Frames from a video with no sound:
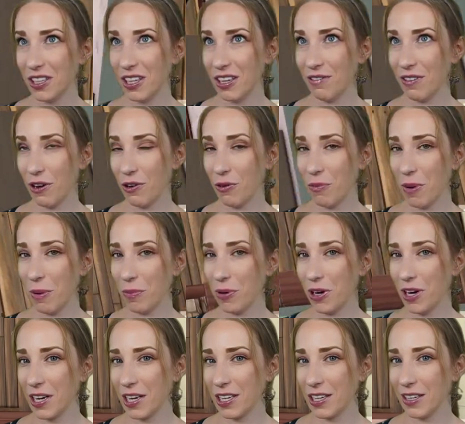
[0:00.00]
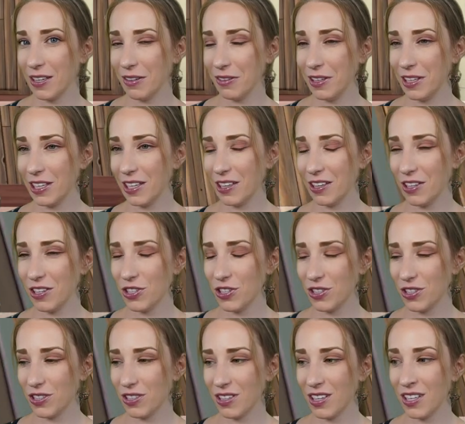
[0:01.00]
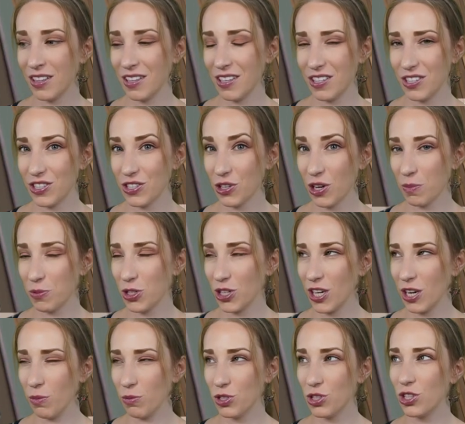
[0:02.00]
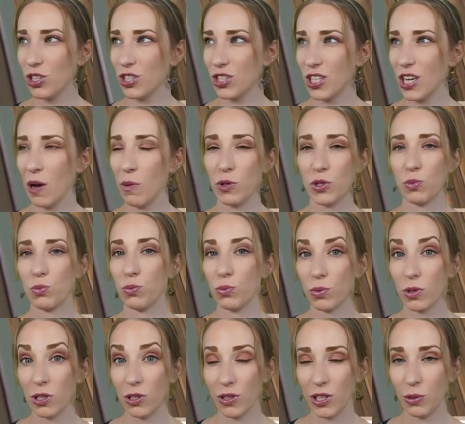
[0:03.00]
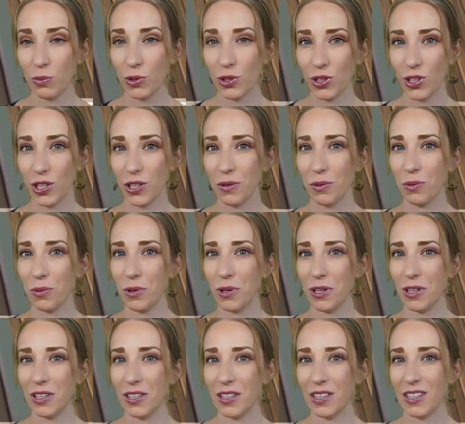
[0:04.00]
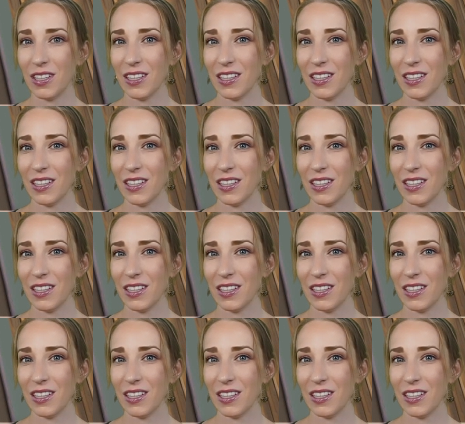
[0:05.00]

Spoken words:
If I remember, I can link in the description. It was really, really cool.